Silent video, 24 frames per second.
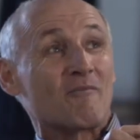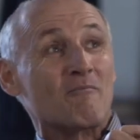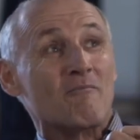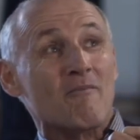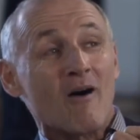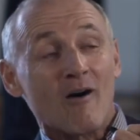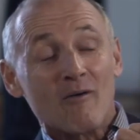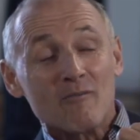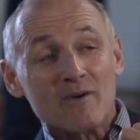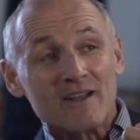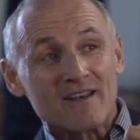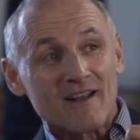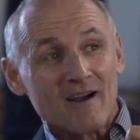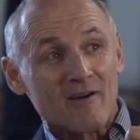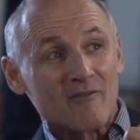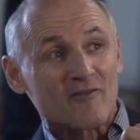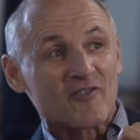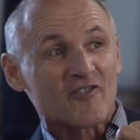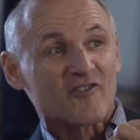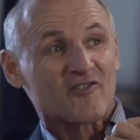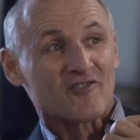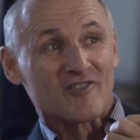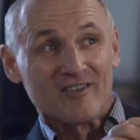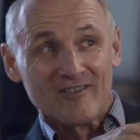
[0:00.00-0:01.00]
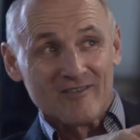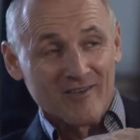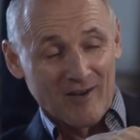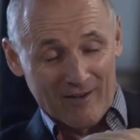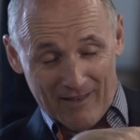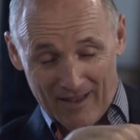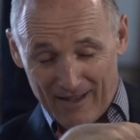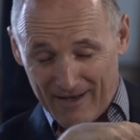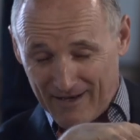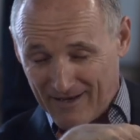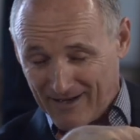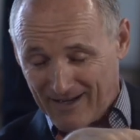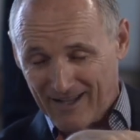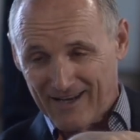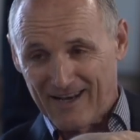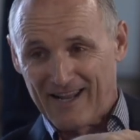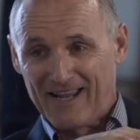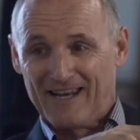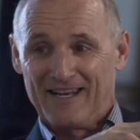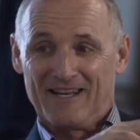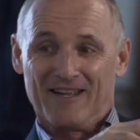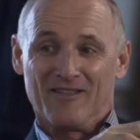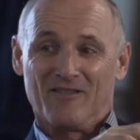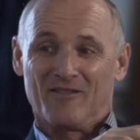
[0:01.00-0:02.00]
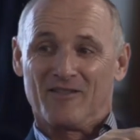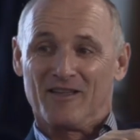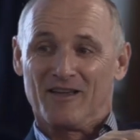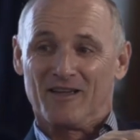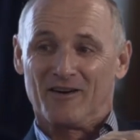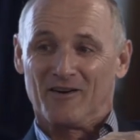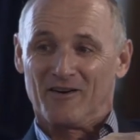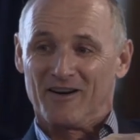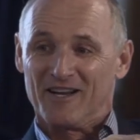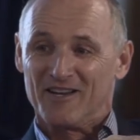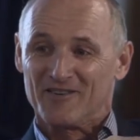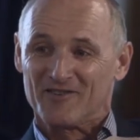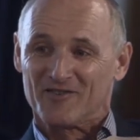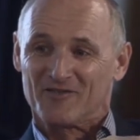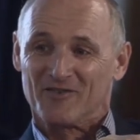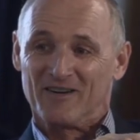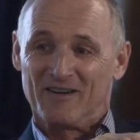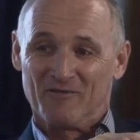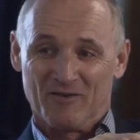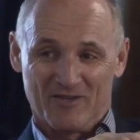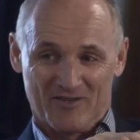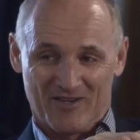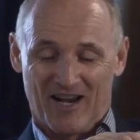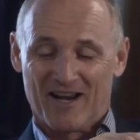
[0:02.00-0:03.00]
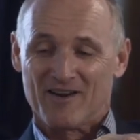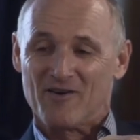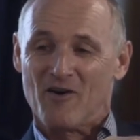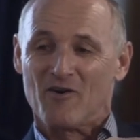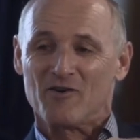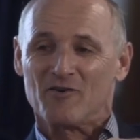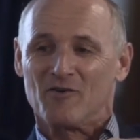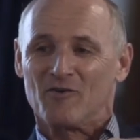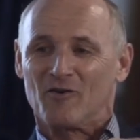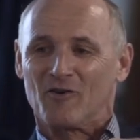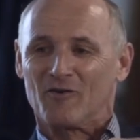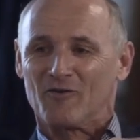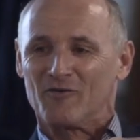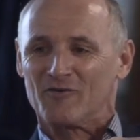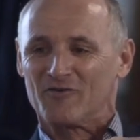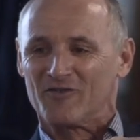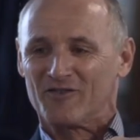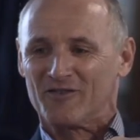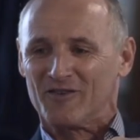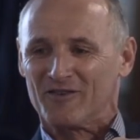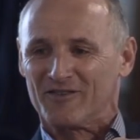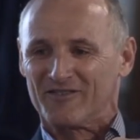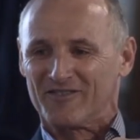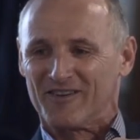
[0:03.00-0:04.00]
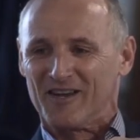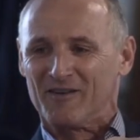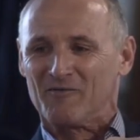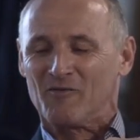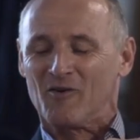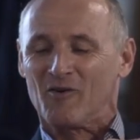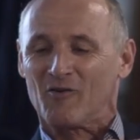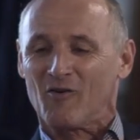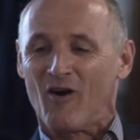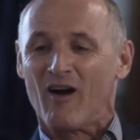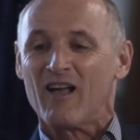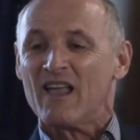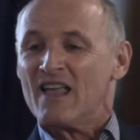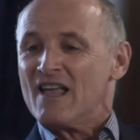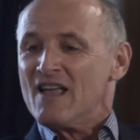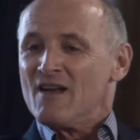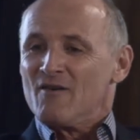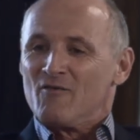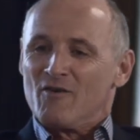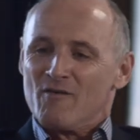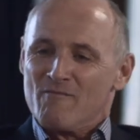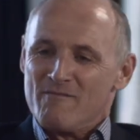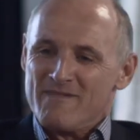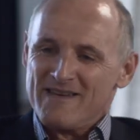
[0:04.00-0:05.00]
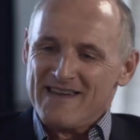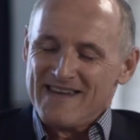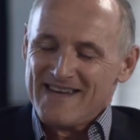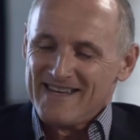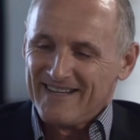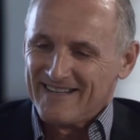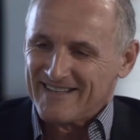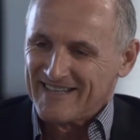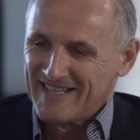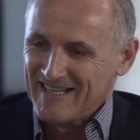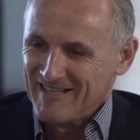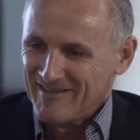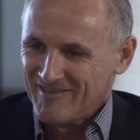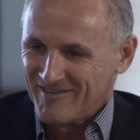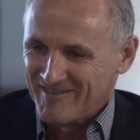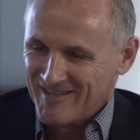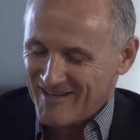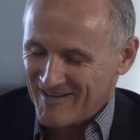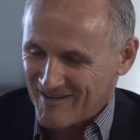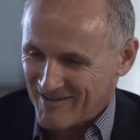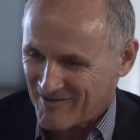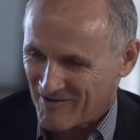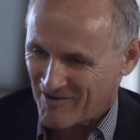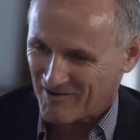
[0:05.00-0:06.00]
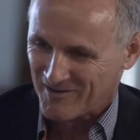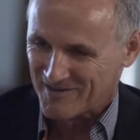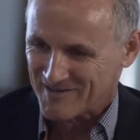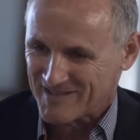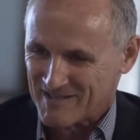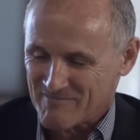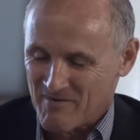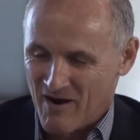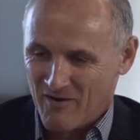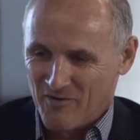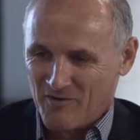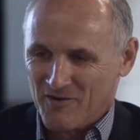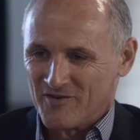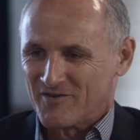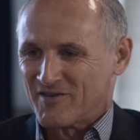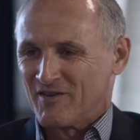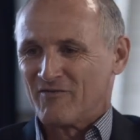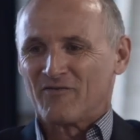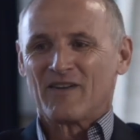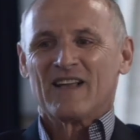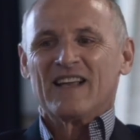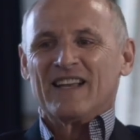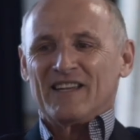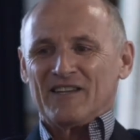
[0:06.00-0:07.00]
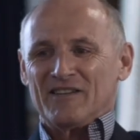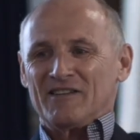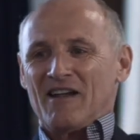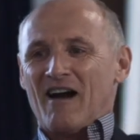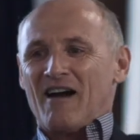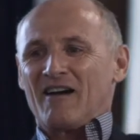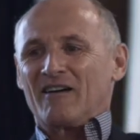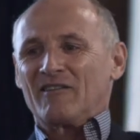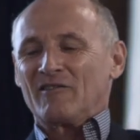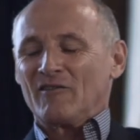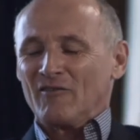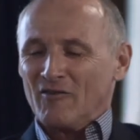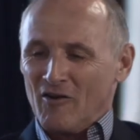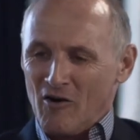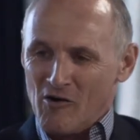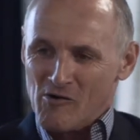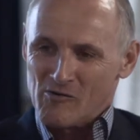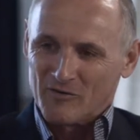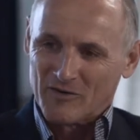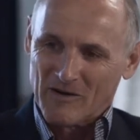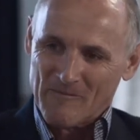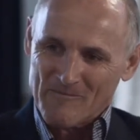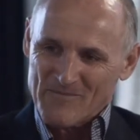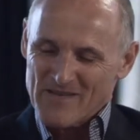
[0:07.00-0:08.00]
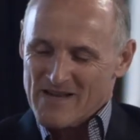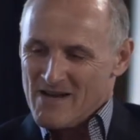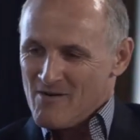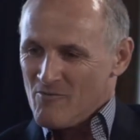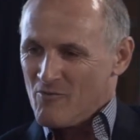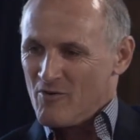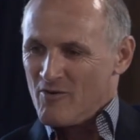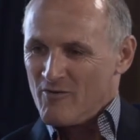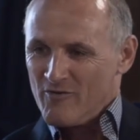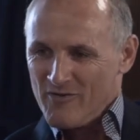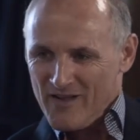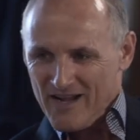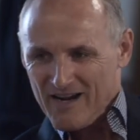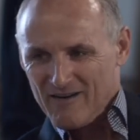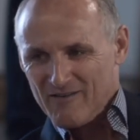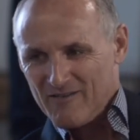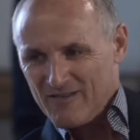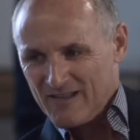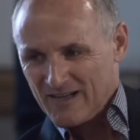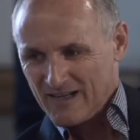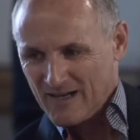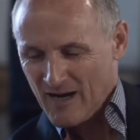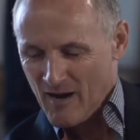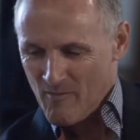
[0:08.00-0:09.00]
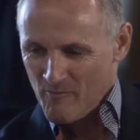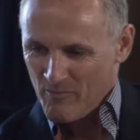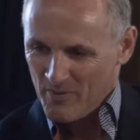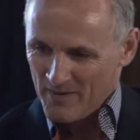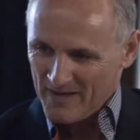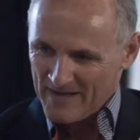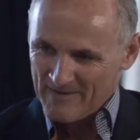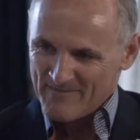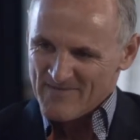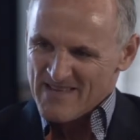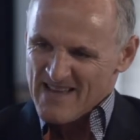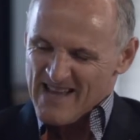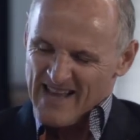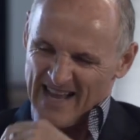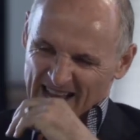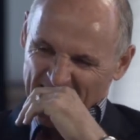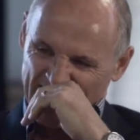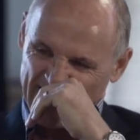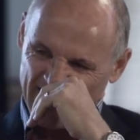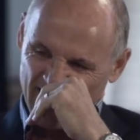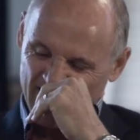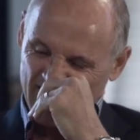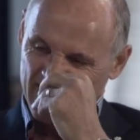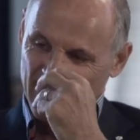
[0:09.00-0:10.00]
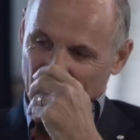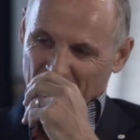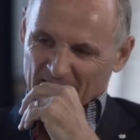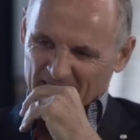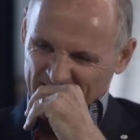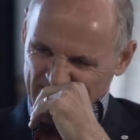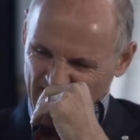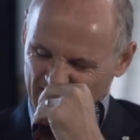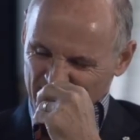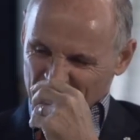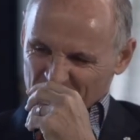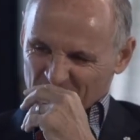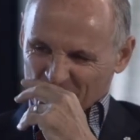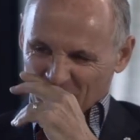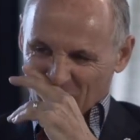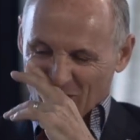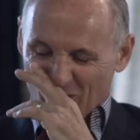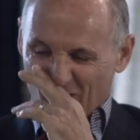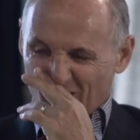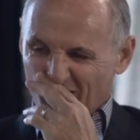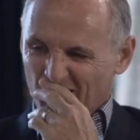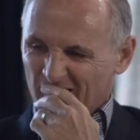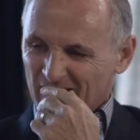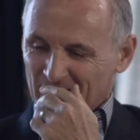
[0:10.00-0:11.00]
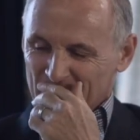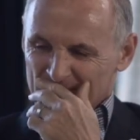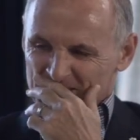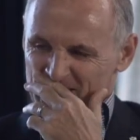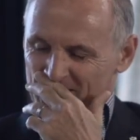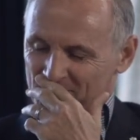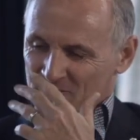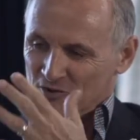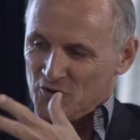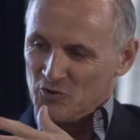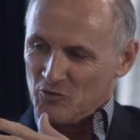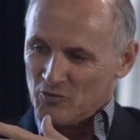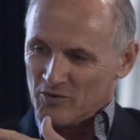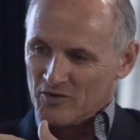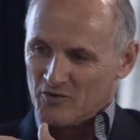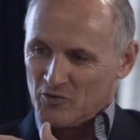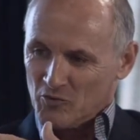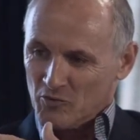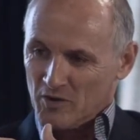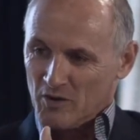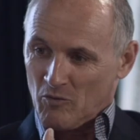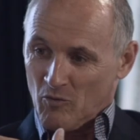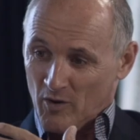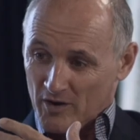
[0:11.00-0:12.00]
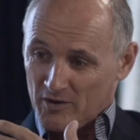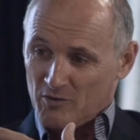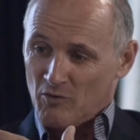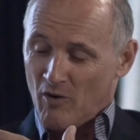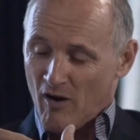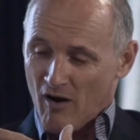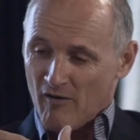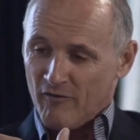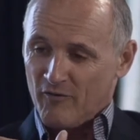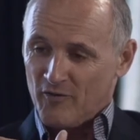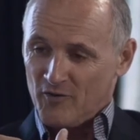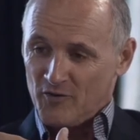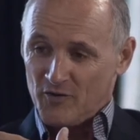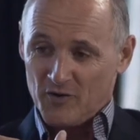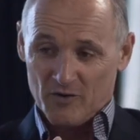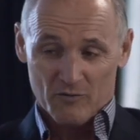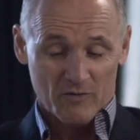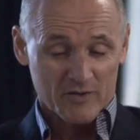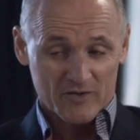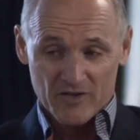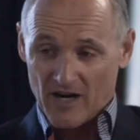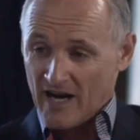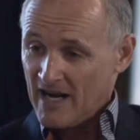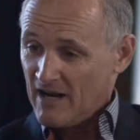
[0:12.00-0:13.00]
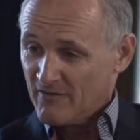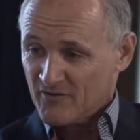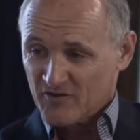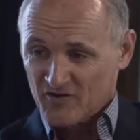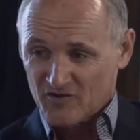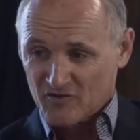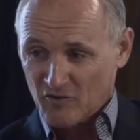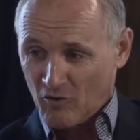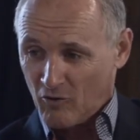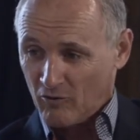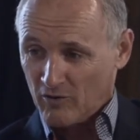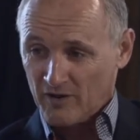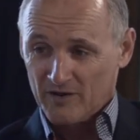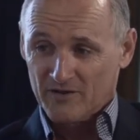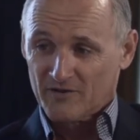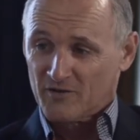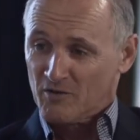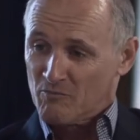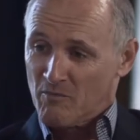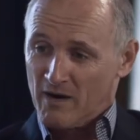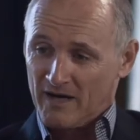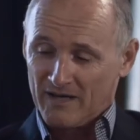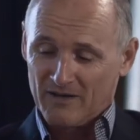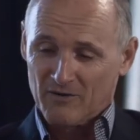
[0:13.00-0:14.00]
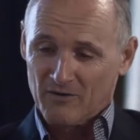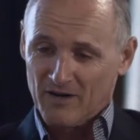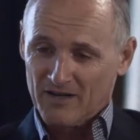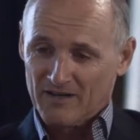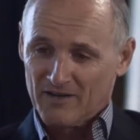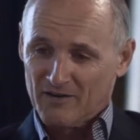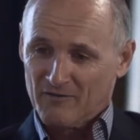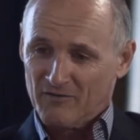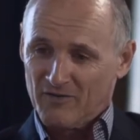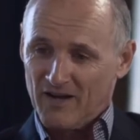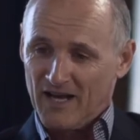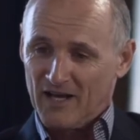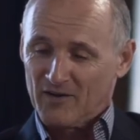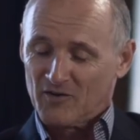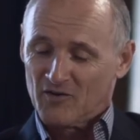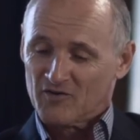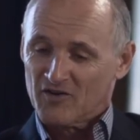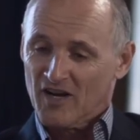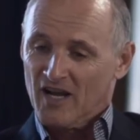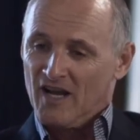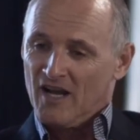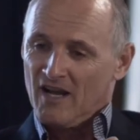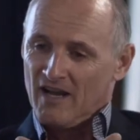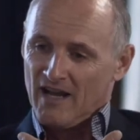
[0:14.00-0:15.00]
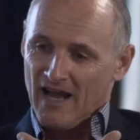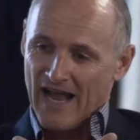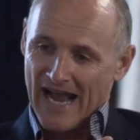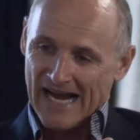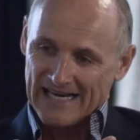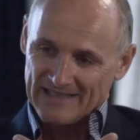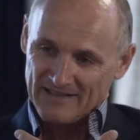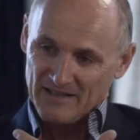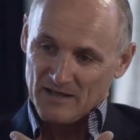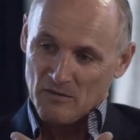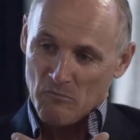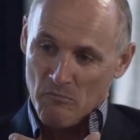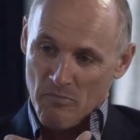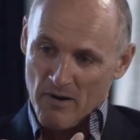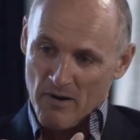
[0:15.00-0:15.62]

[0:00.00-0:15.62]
a moment of scintillating Canadian theater history, which I know your skin will crawl, where me and Keith DeNicol and some others of young note were there in the company. And as I recall, you were doing what you often do, which I have stolen to my great advantage, acting